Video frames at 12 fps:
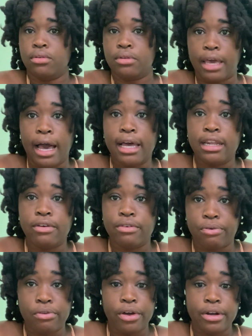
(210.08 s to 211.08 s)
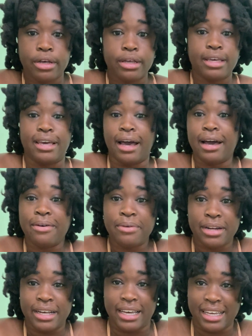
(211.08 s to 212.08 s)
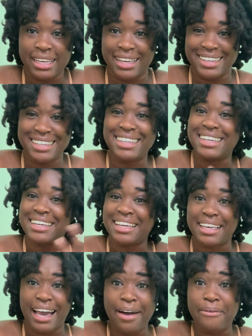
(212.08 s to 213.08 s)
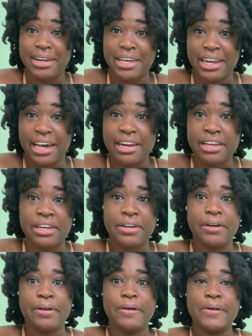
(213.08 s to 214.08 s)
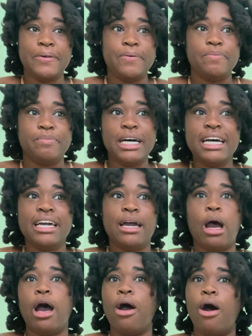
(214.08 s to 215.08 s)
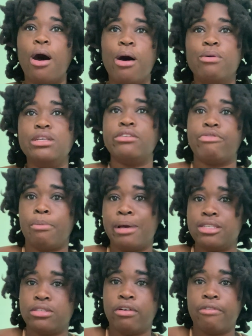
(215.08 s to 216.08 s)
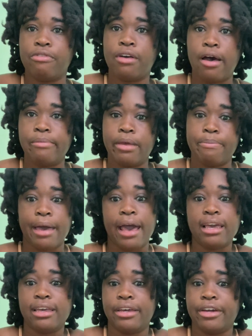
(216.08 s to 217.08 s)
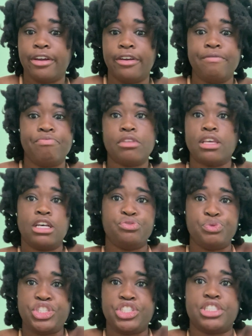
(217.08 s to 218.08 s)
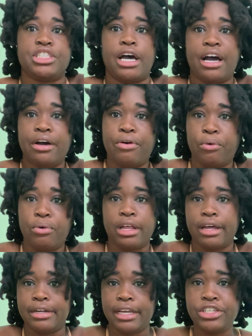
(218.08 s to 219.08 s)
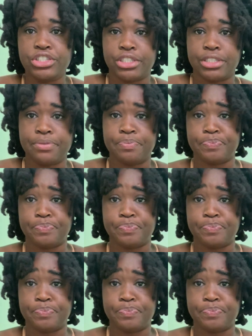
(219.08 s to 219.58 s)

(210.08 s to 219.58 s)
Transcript: yeah, I live in Florida. Yeah, I want to get out of here. But I always find myself coming back here because we just got a whole lot of nature.